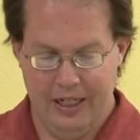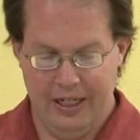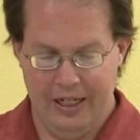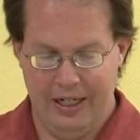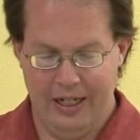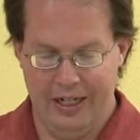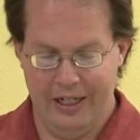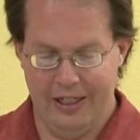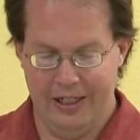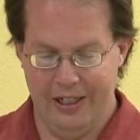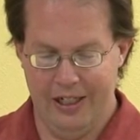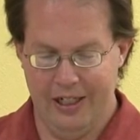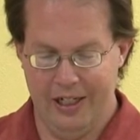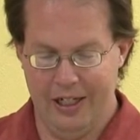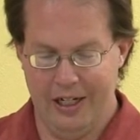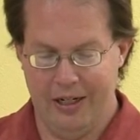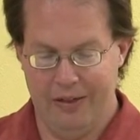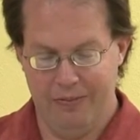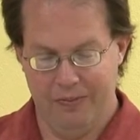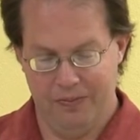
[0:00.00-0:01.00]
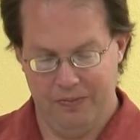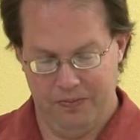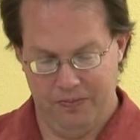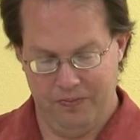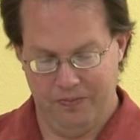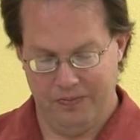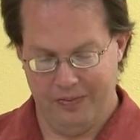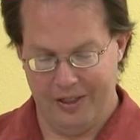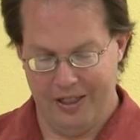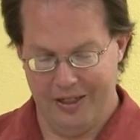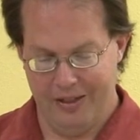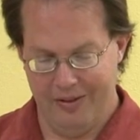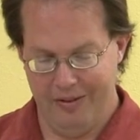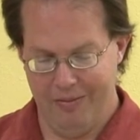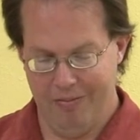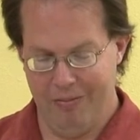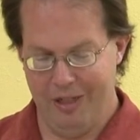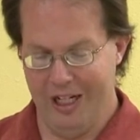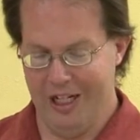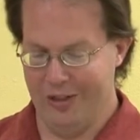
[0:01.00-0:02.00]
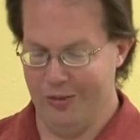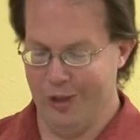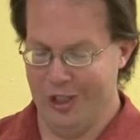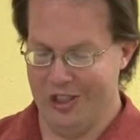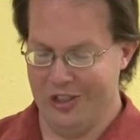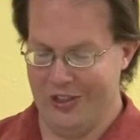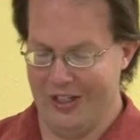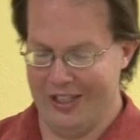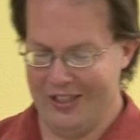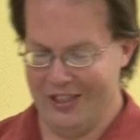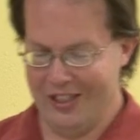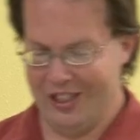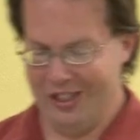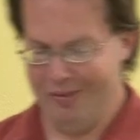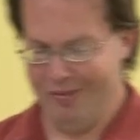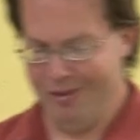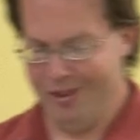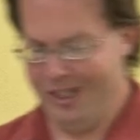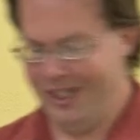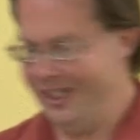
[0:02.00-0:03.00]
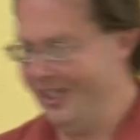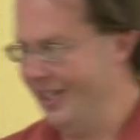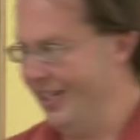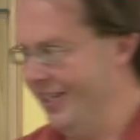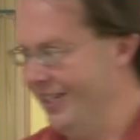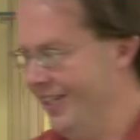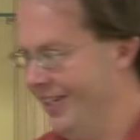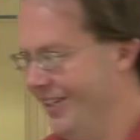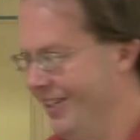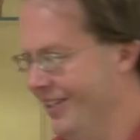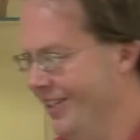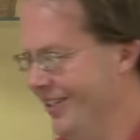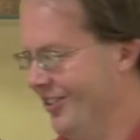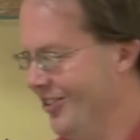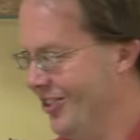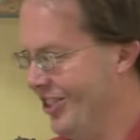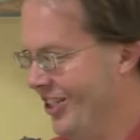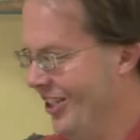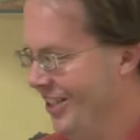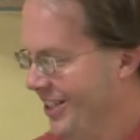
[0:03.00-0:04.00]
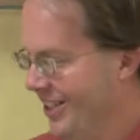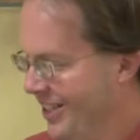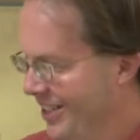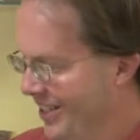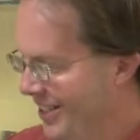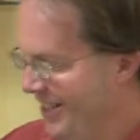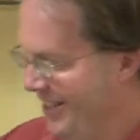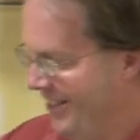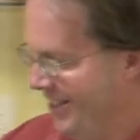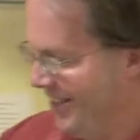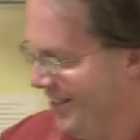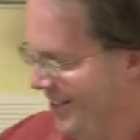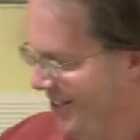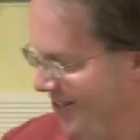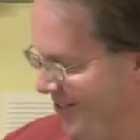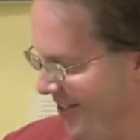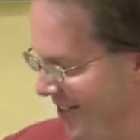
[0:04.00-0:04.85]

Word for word: And beyond ones like the submarine, th there's two